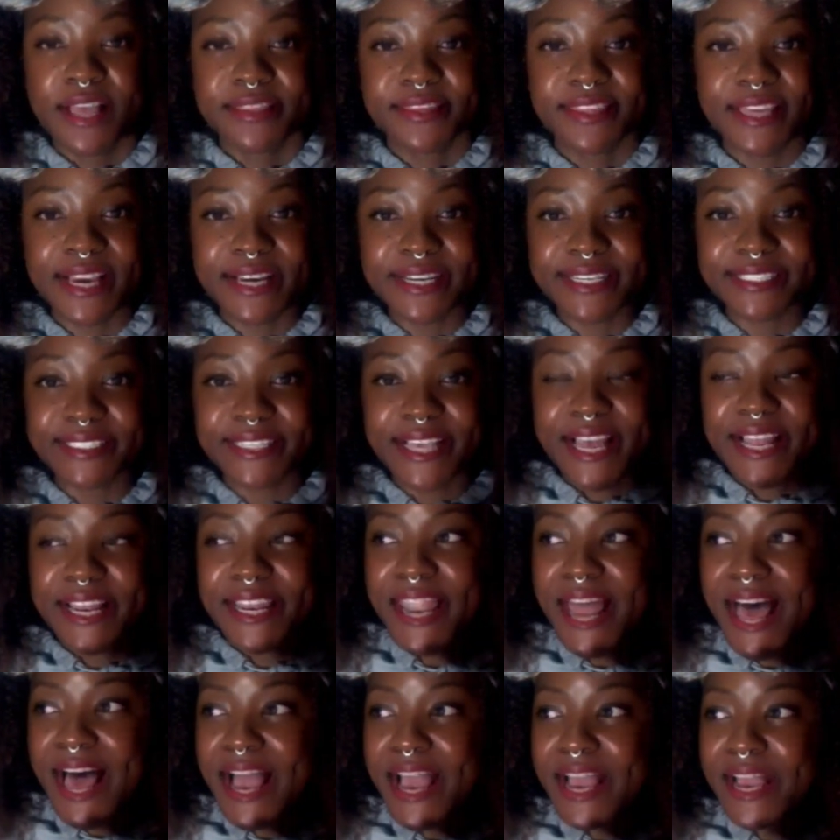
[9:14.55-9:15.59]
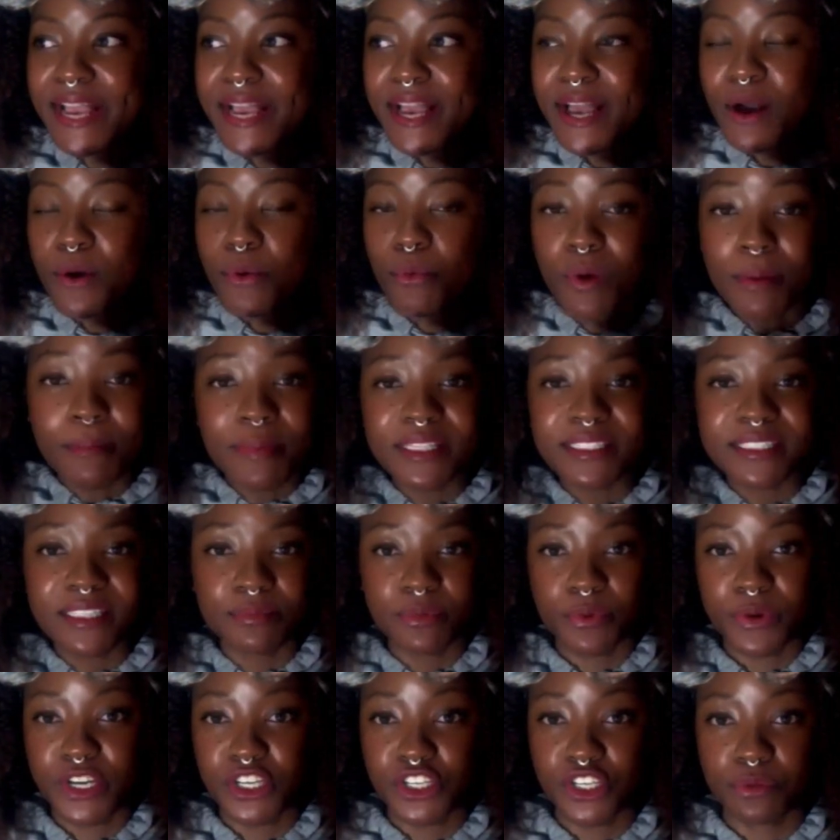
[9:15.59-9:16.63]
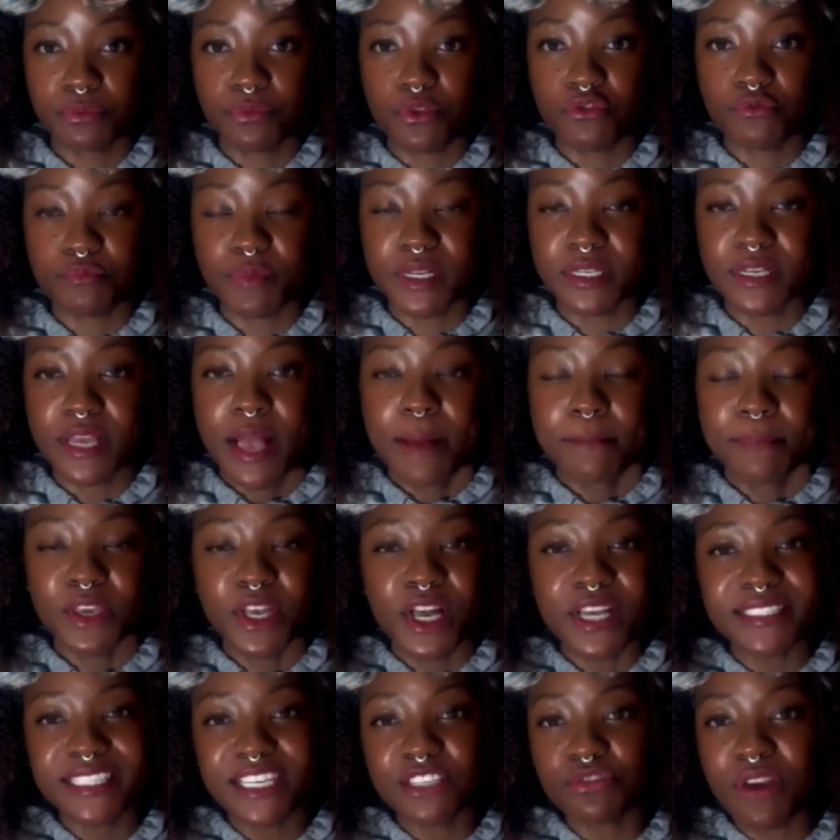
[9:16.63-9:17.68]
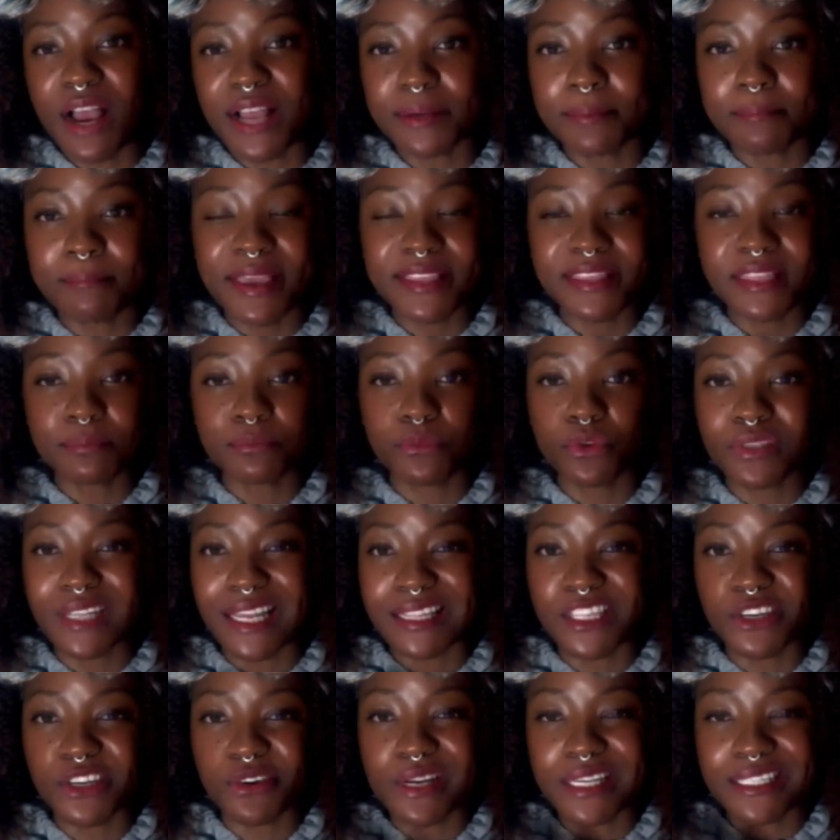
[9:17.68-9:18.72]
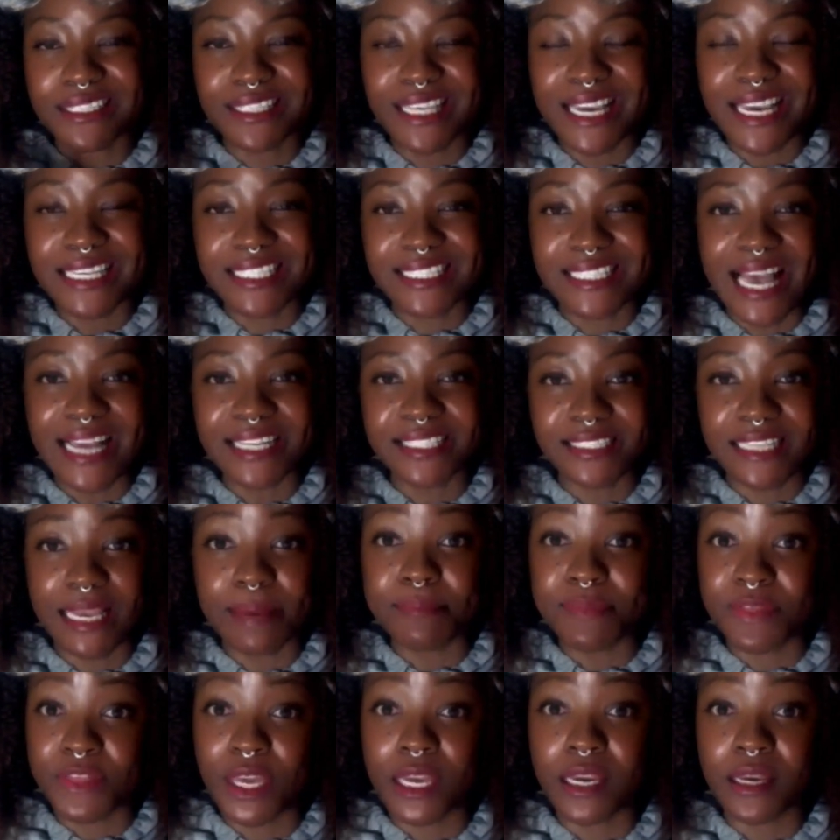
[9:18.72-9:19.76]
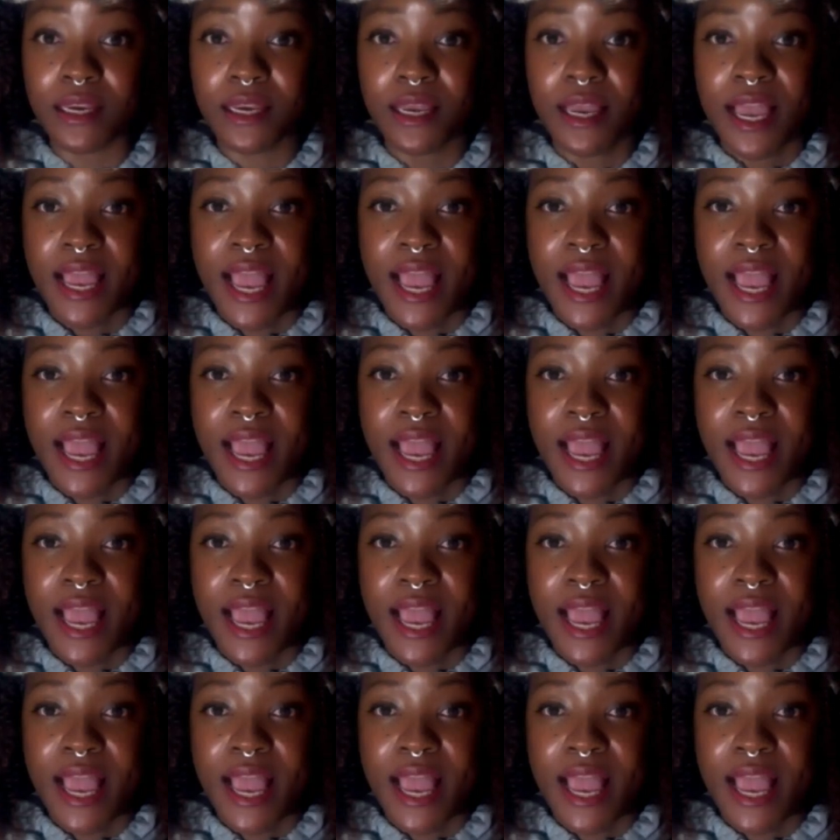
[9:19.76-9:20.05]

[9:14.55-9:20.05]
things like women's liberation movement, because they're trying to make them look like they're the exact same thing,